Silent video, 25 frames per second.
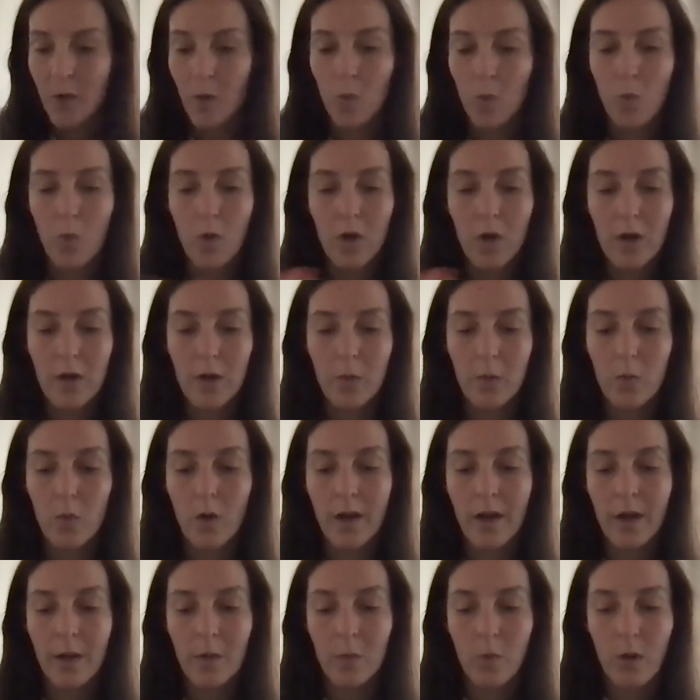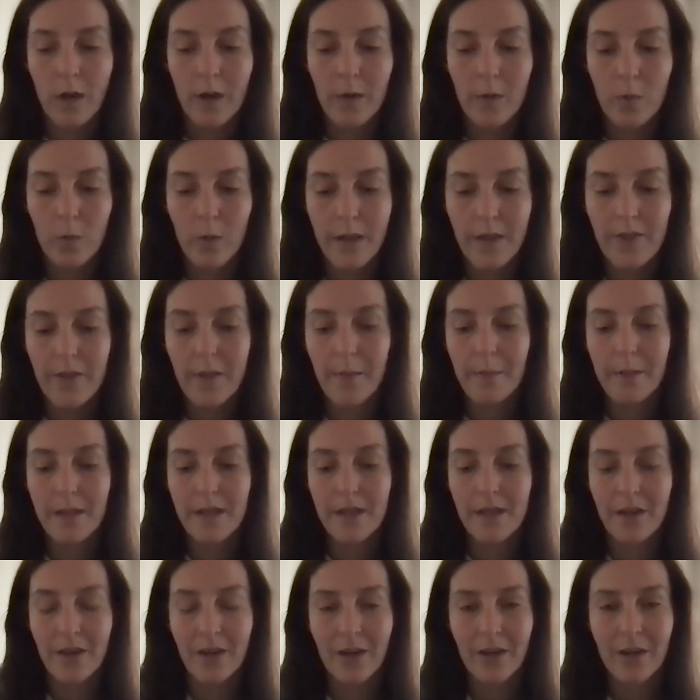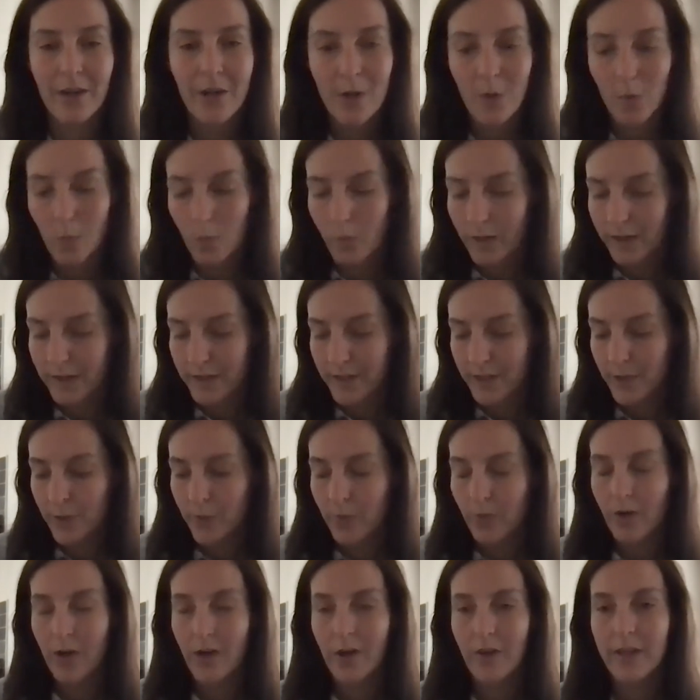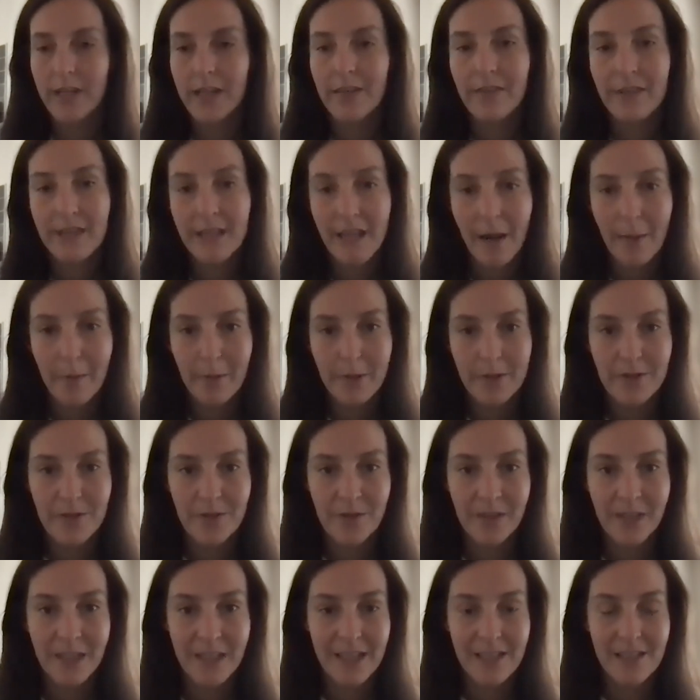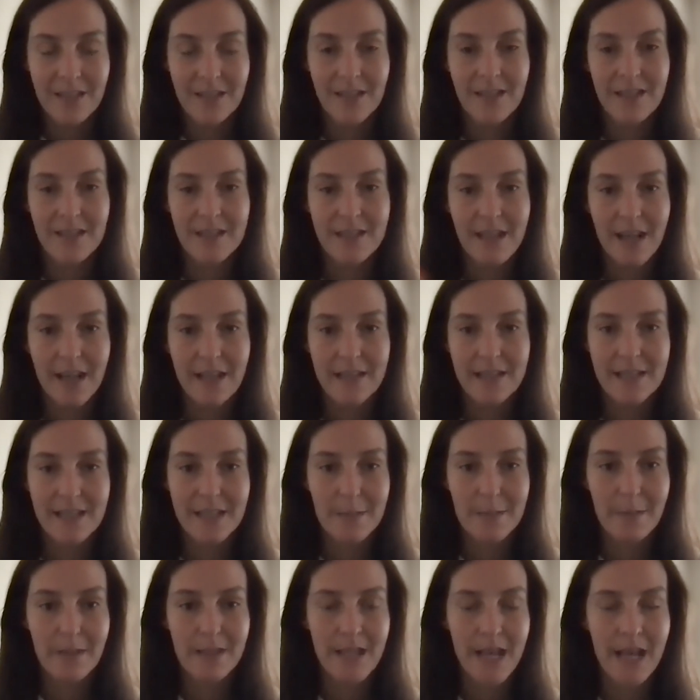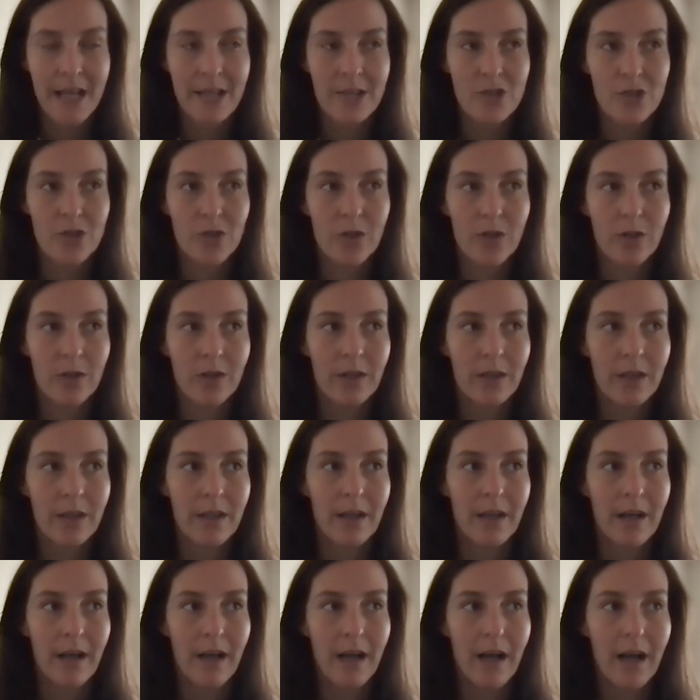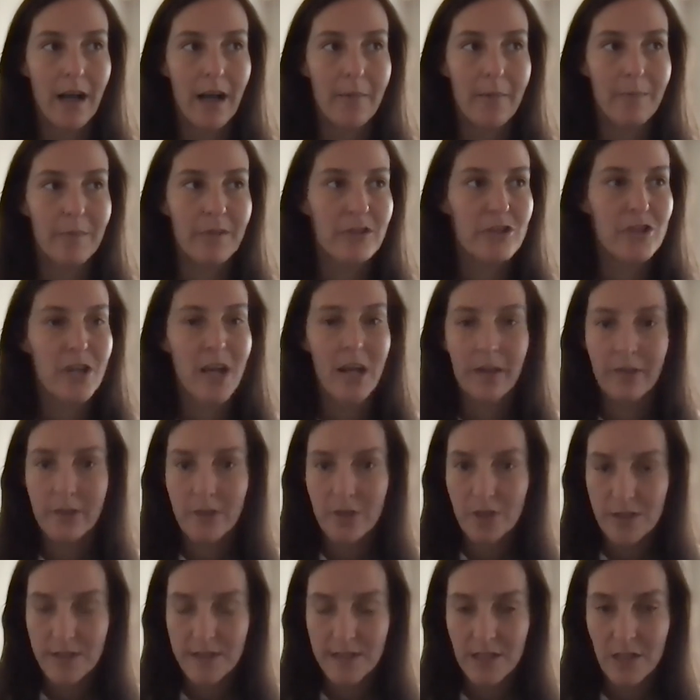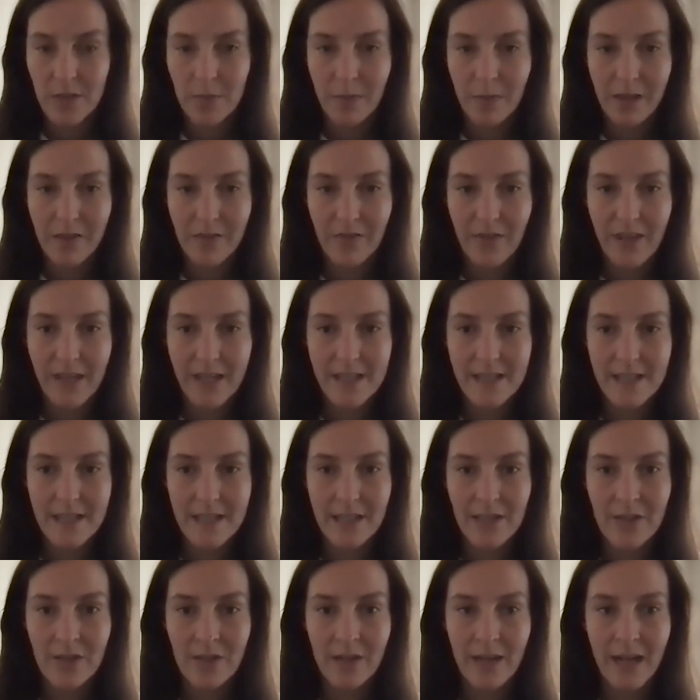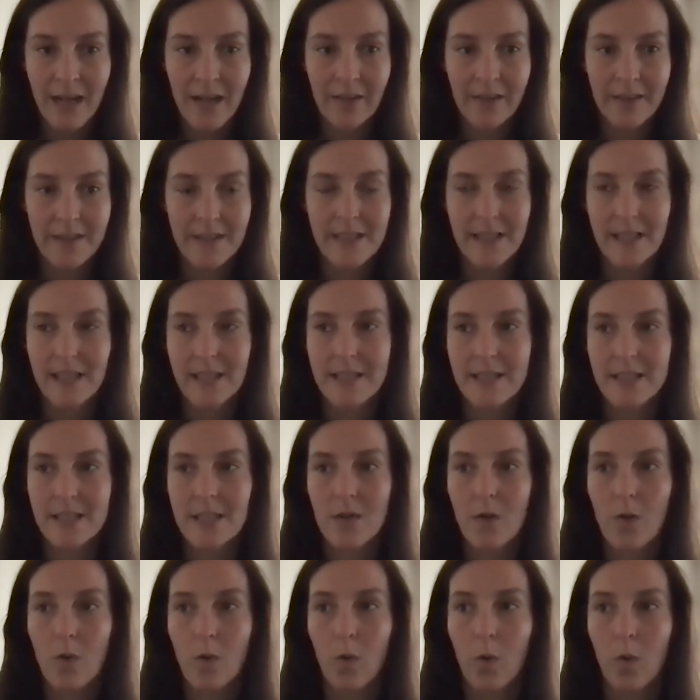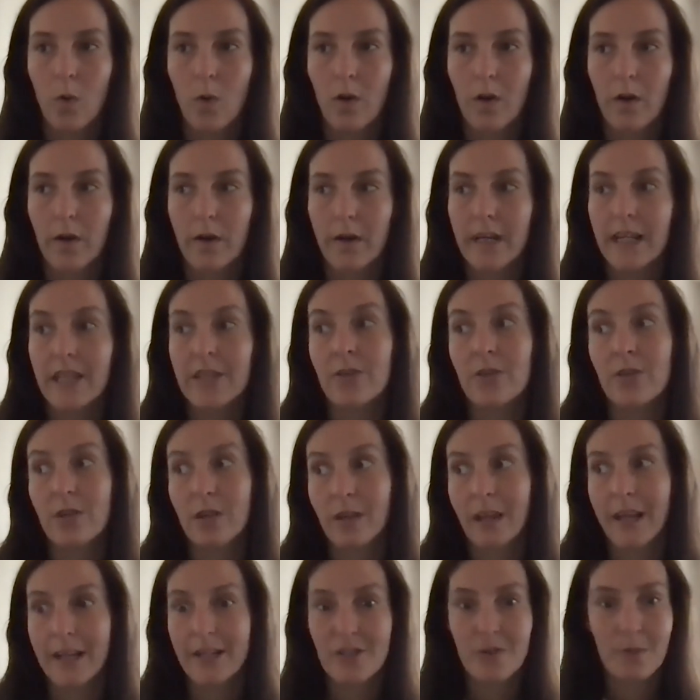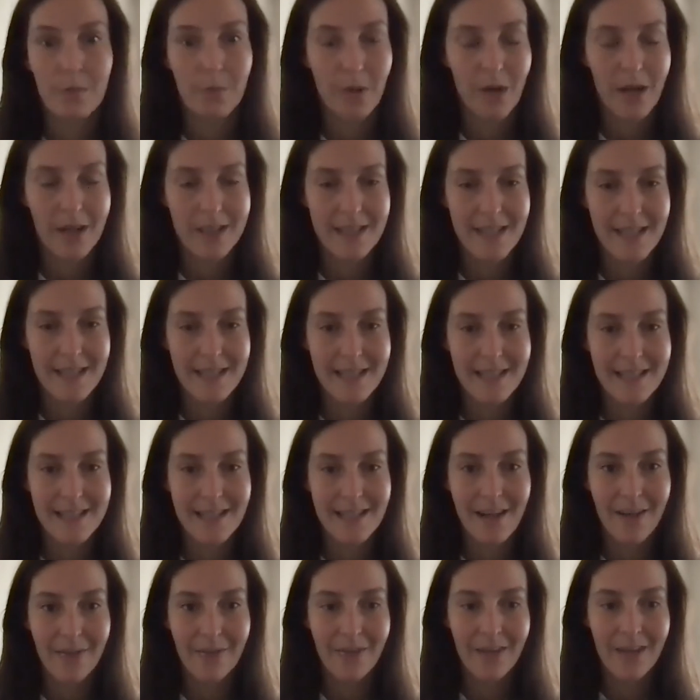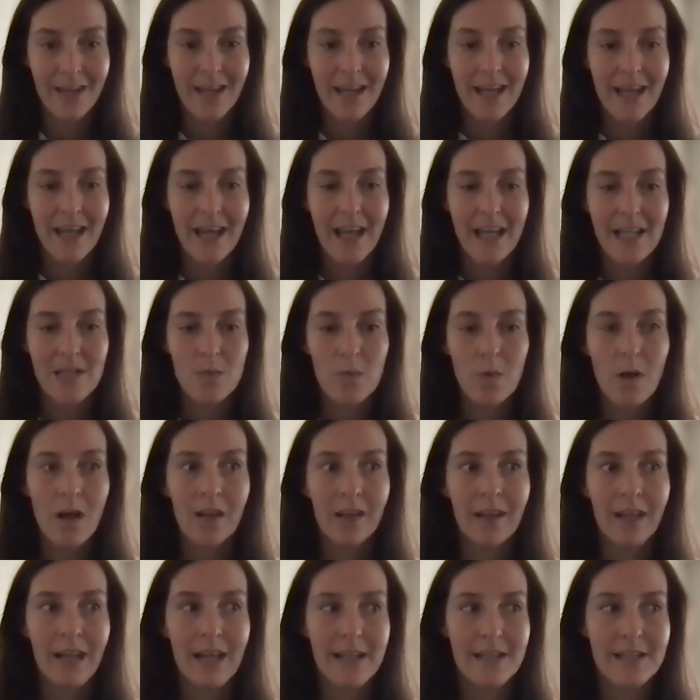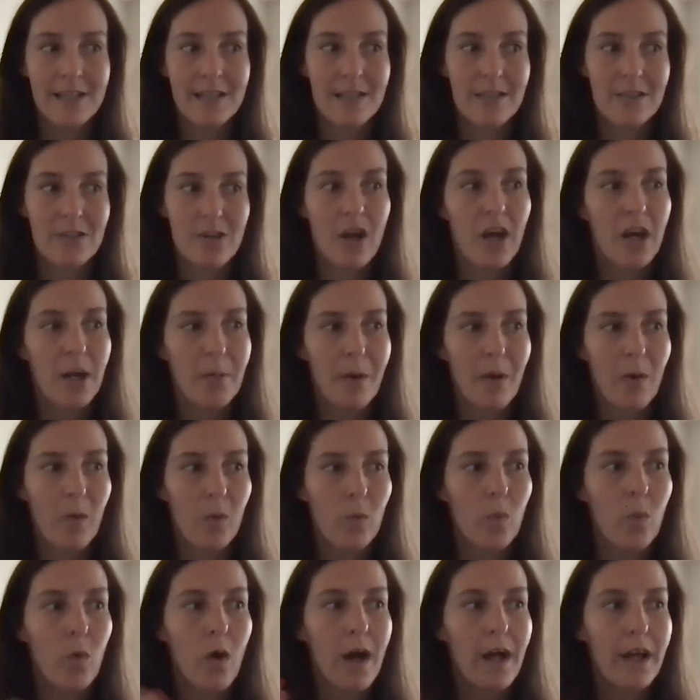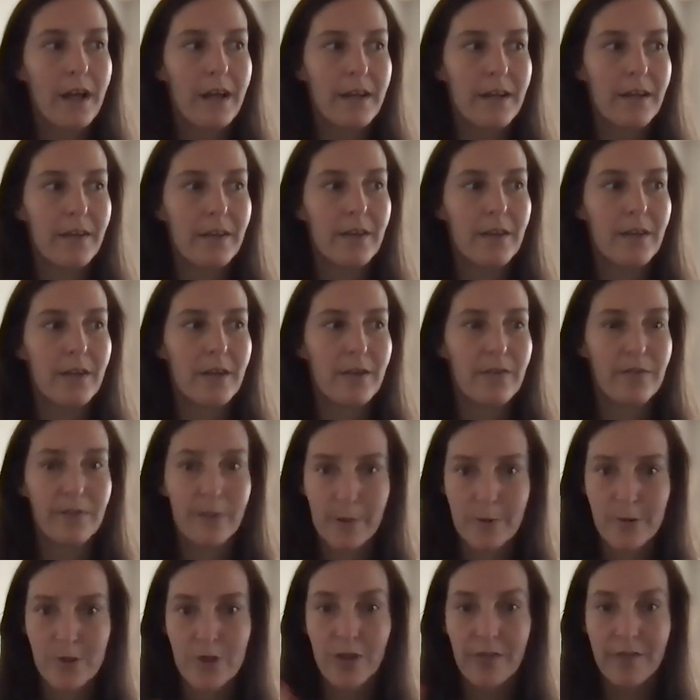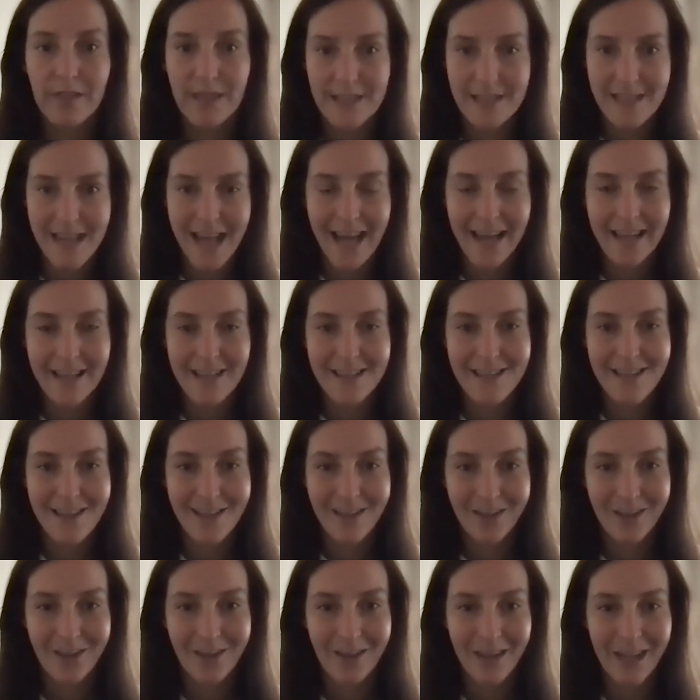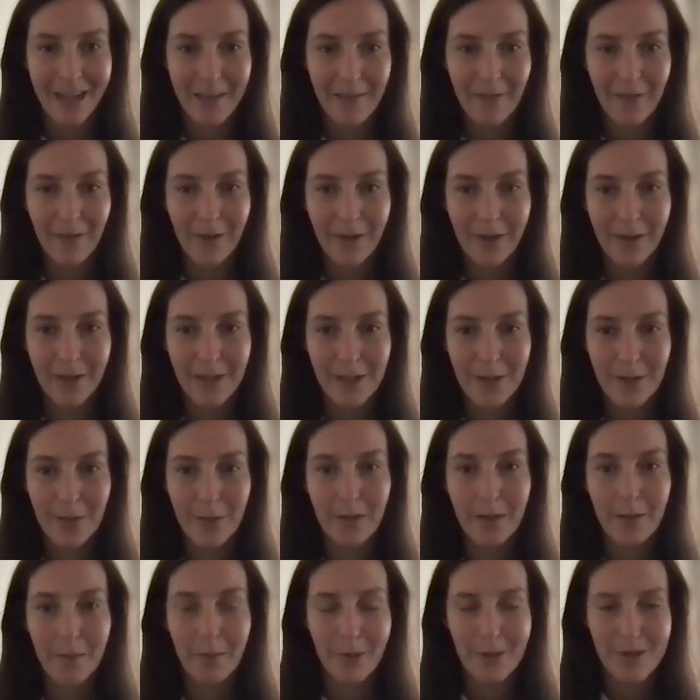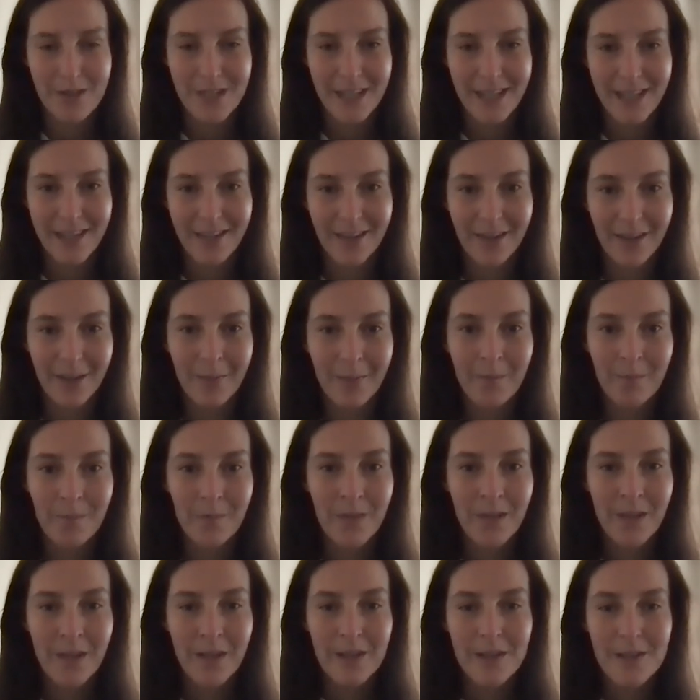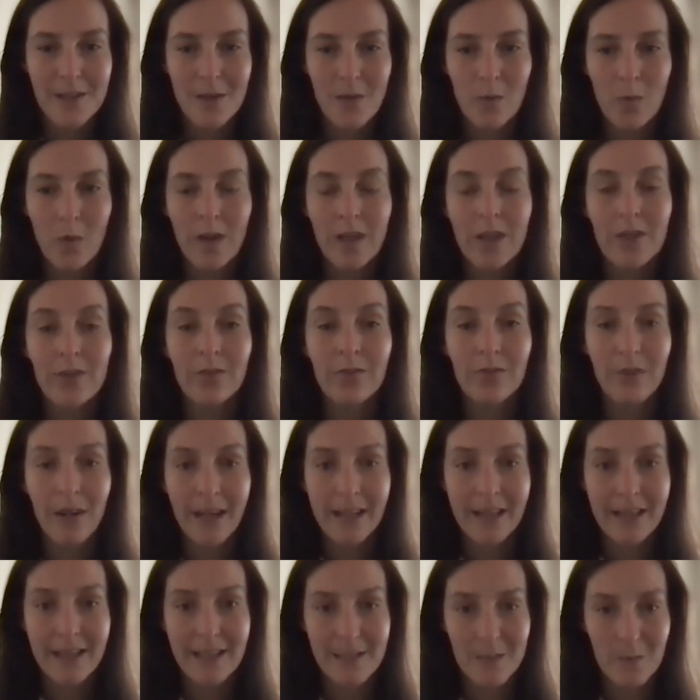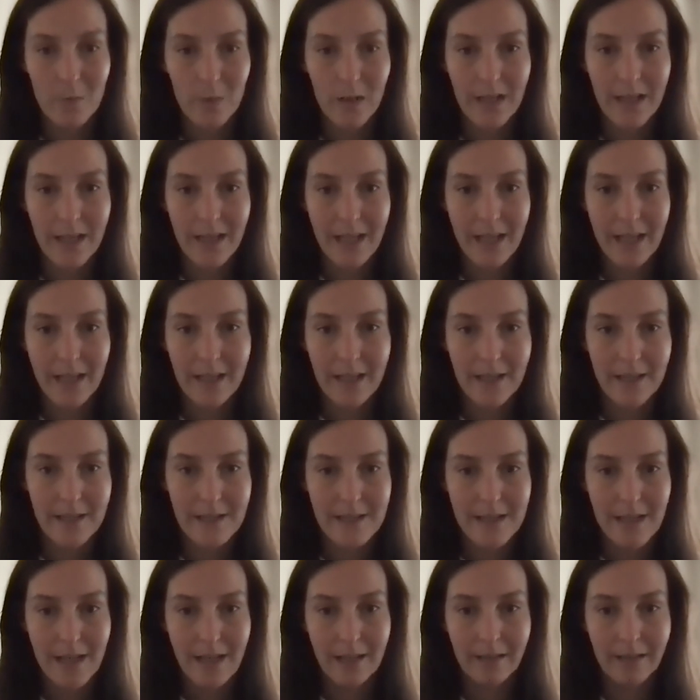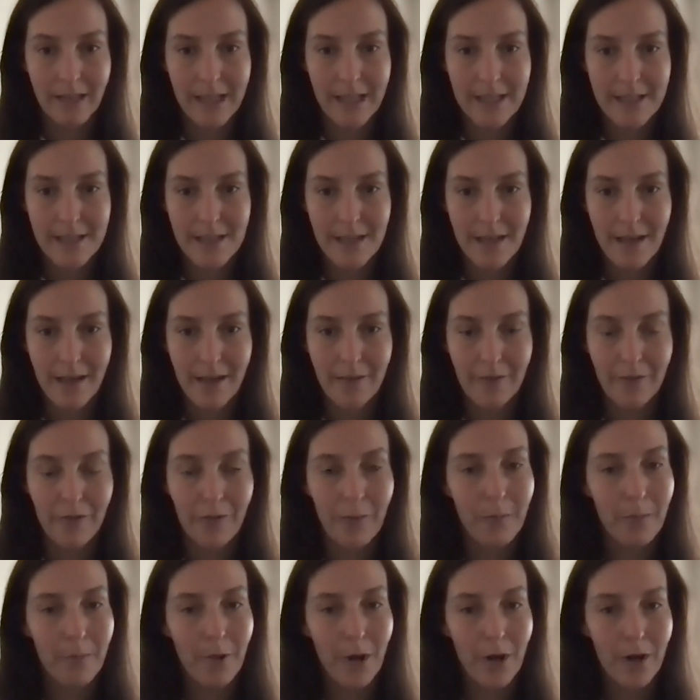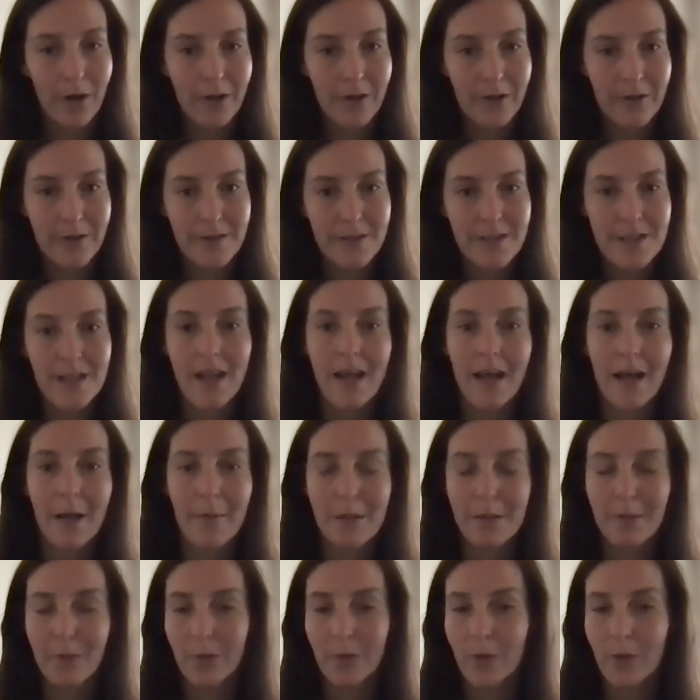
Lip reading: work one-on-one with a peer where you are given the opportunity to discuss these potential challenges that you might face in your analysis or in your collection process itself, as well as talk about what the future of this data is going to look like for you in particular. So what you'll find this week is a list of partners, people